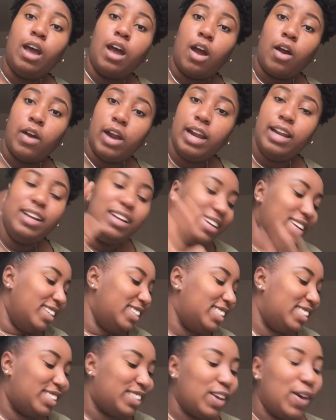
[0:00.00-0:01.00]
Alright,
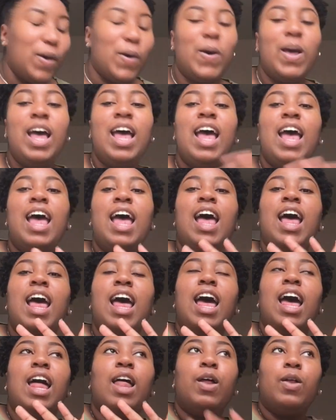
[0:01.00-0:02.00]
so
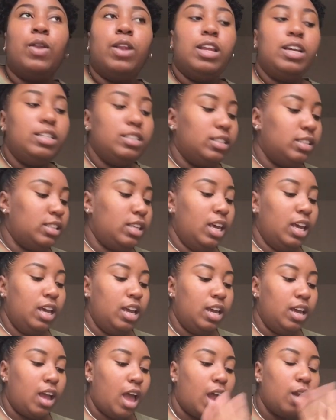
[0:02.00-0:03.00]
I don't
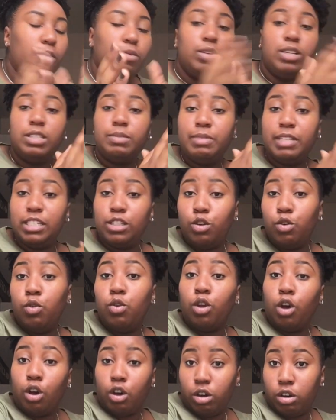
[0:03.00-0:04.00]
want to be too
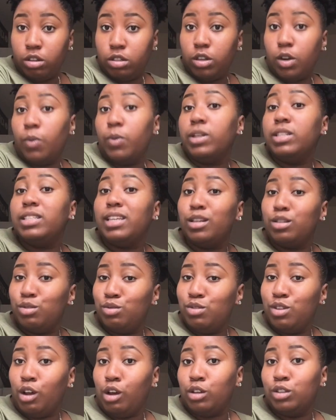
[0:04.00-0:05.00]
long, don't want to take
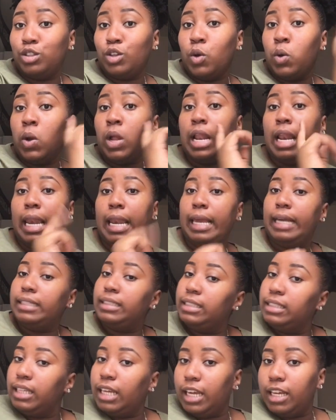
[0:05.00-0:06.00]
too long, so
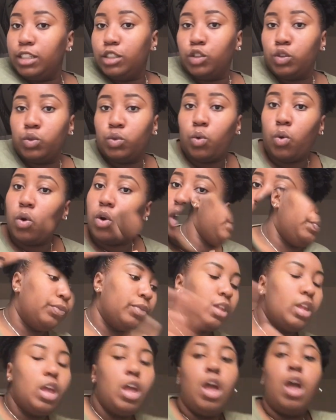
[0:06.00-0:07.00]
let's get
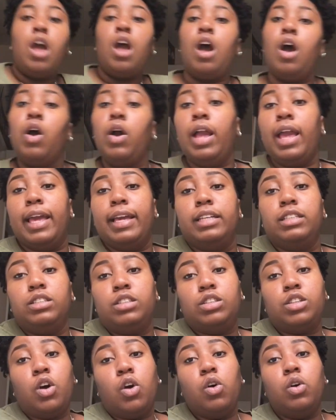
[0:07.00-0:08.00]
started. Okay,
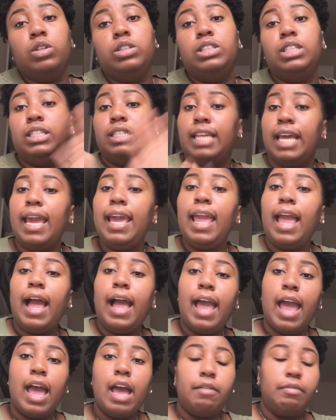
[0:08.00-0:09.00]
so today I
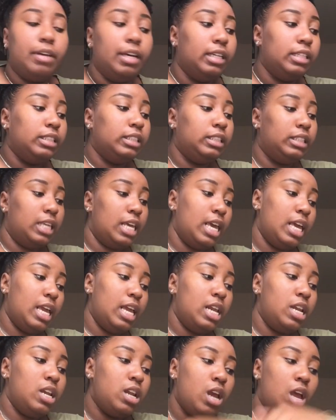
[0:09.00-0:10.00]
have
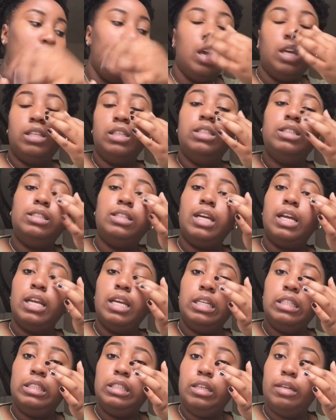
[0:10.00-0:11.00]
10
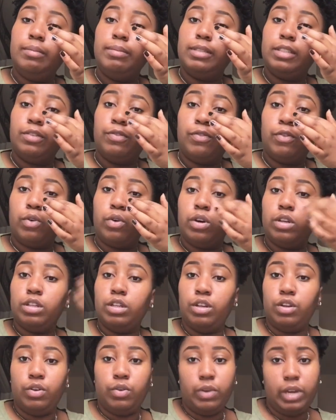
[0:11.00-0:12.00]
study tips for
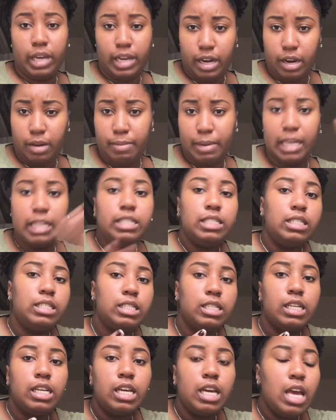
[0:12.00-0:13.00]
the new year.
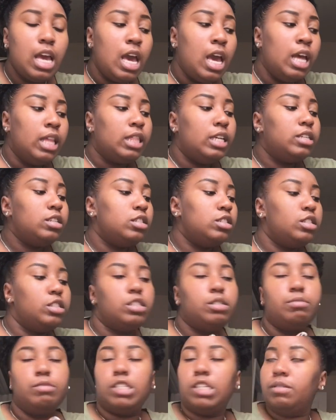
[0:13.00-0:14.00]
Basically, these are
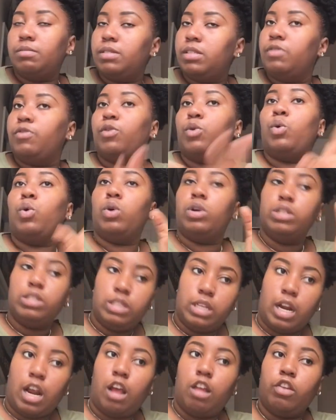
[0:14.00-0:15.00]
just some tips, of course,
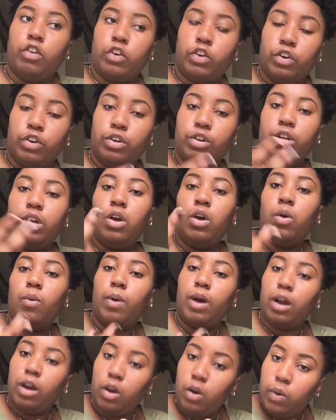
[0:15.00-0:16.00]
that I learned
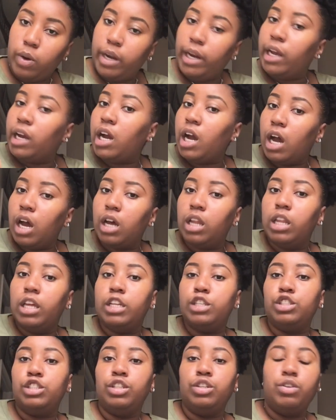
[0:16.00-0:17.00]
while going in
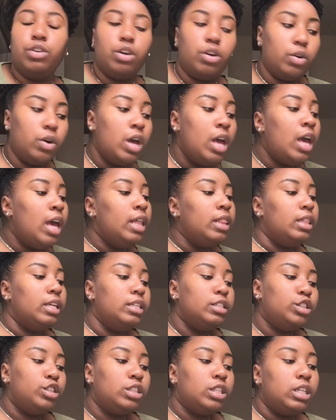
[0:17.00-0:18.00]
college, and
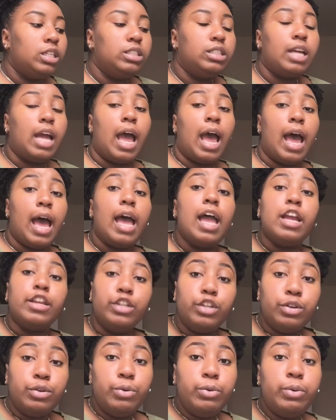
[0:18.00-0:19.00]
these are things that I
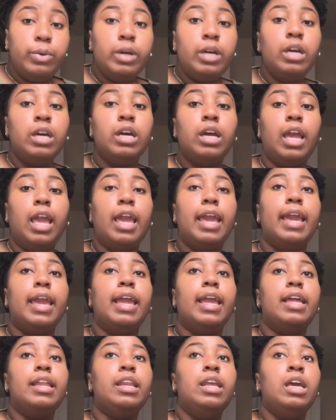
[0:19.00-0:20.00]
do
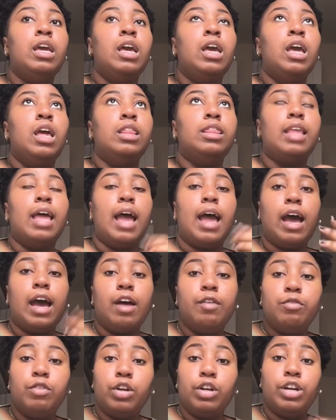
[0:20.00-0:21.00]
and that
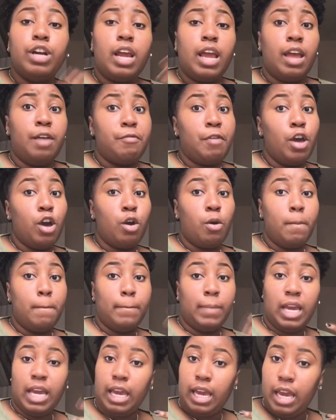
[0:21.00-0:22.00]
I've learned that have helped
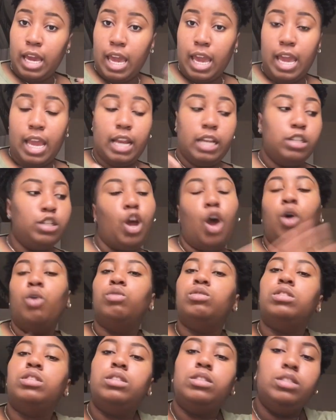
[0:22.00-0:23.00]
me. And
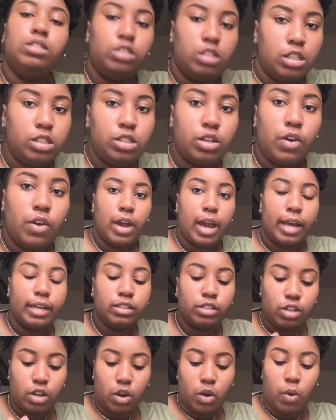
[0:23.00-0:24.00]
oh, just
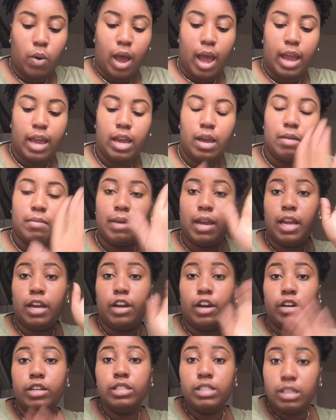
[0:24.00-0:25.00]
guys know, I am a
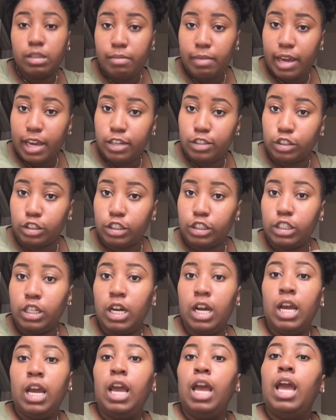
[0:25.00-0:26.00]
nursing major
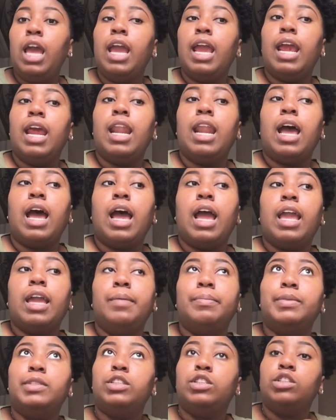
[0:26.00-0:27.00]
and I
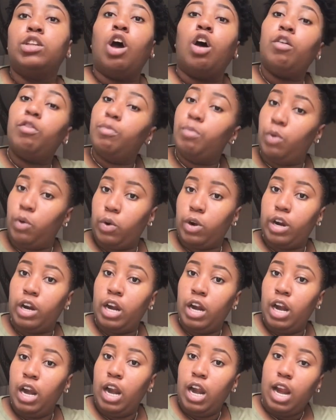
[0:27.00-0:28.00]
am a
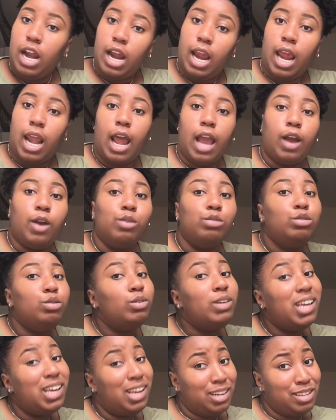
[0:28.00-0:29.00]
sophomore. And I go
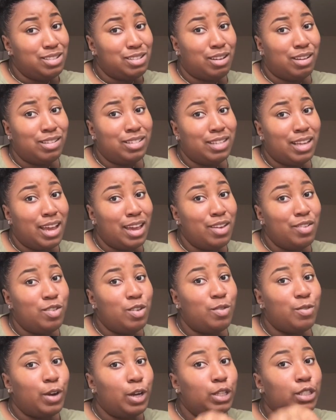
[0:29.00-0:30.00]
to Kennesaw State
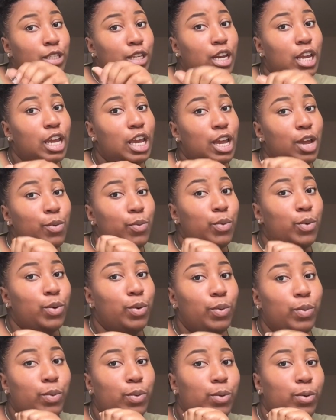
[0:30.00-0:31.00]
University.
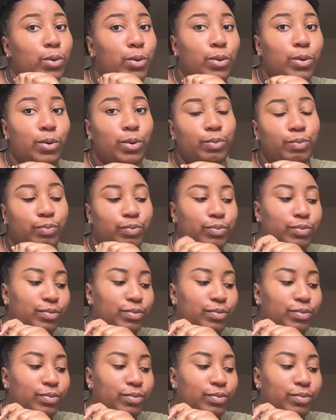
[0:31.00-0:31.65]
Woo woo.